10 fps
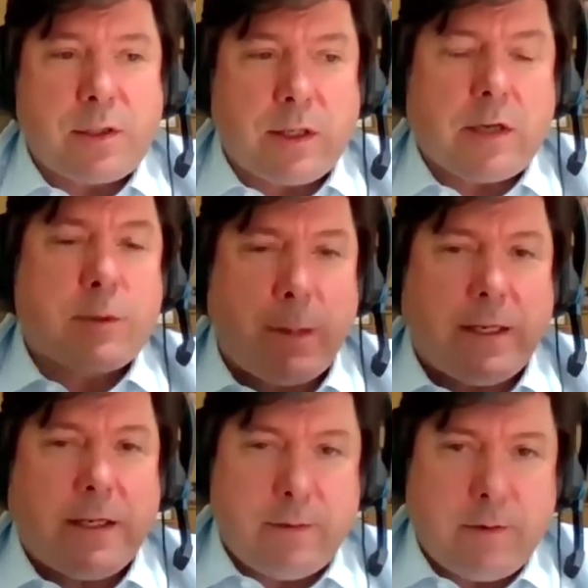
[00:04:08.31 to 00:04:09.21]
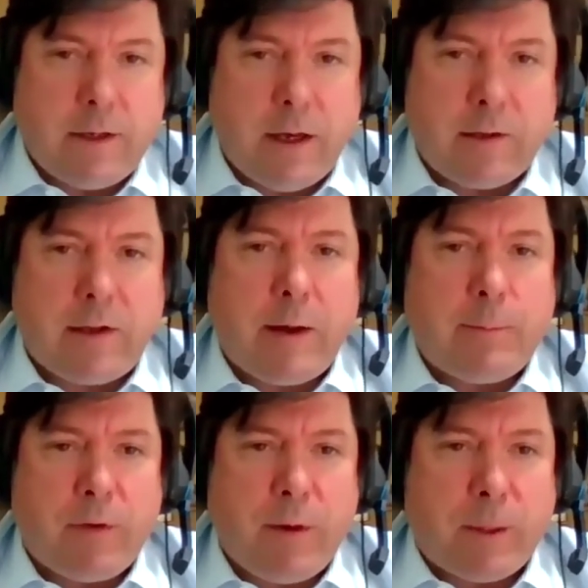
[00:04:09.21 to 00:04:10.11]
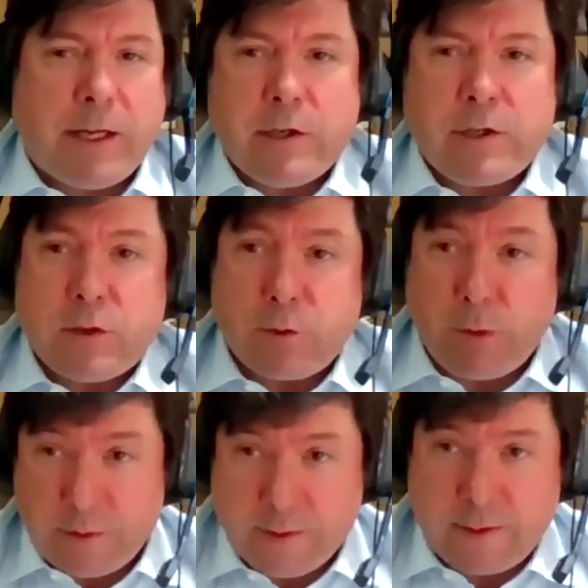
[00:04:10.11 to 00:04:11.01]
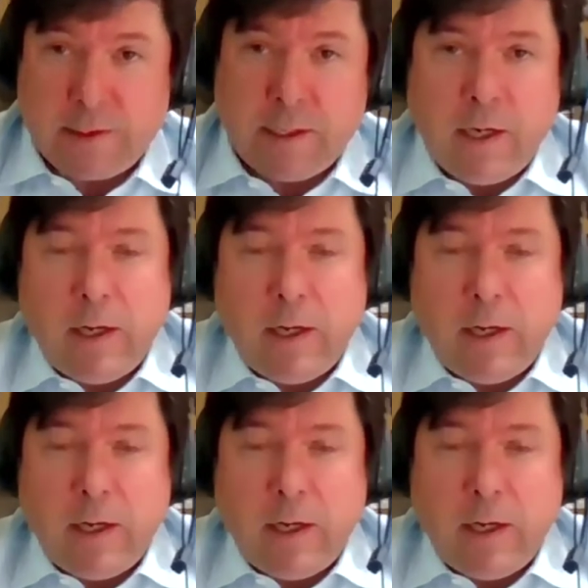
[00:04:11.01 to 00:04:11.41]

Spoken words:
There's many type of applications where these